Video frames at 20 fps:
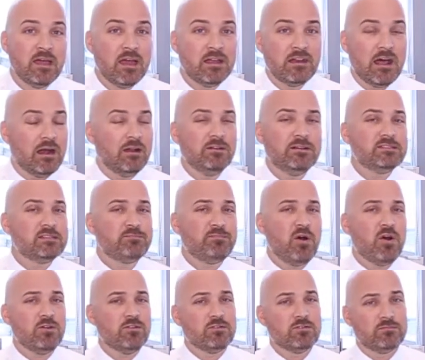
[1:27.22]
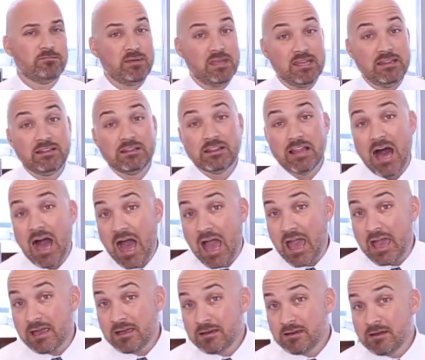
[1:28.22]
Not only did partner B
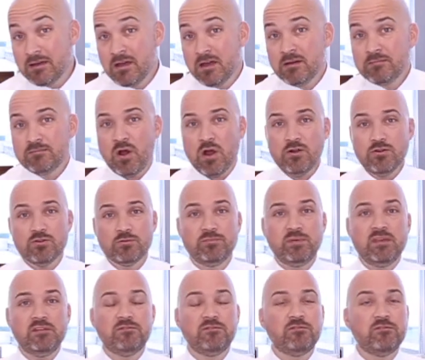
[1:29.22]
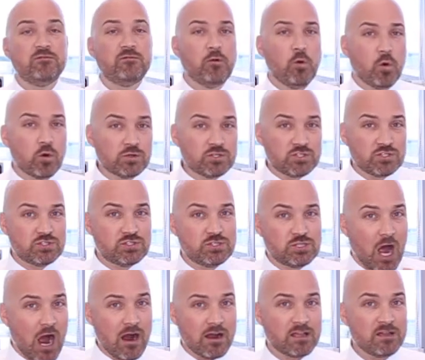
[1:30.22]
lie, partner B forged
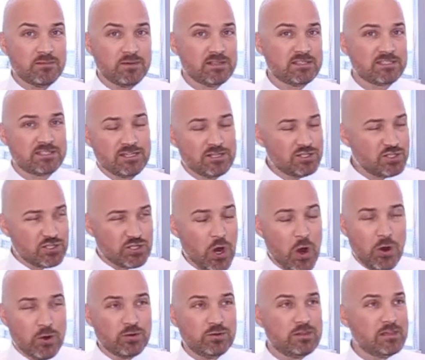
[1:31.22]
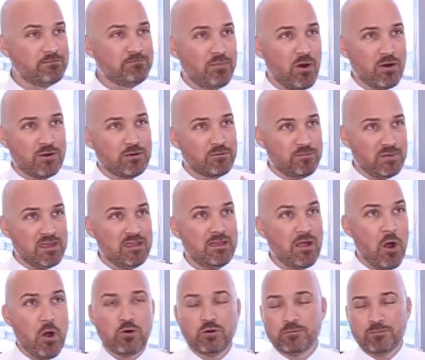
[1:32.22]
documents that showed that partner B
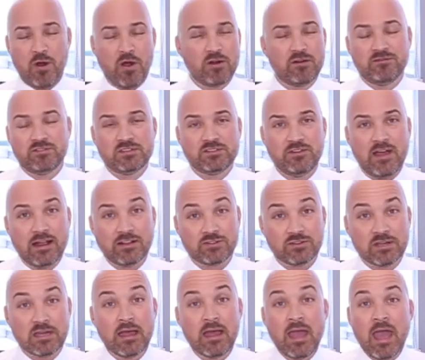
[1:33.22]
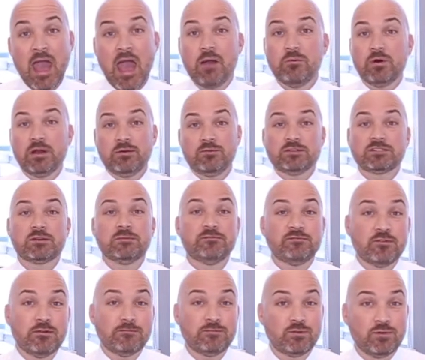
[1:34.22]
owned part of this factory. And when it was
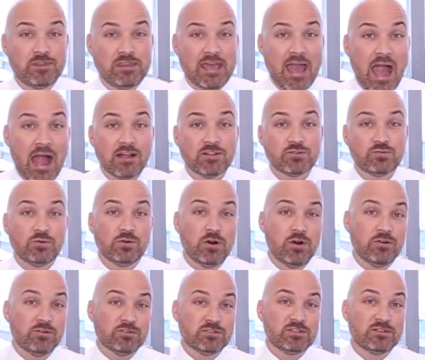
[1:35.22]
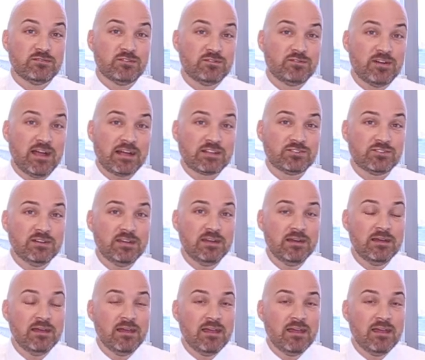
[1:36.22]
confirmed with the actual owners of the factory,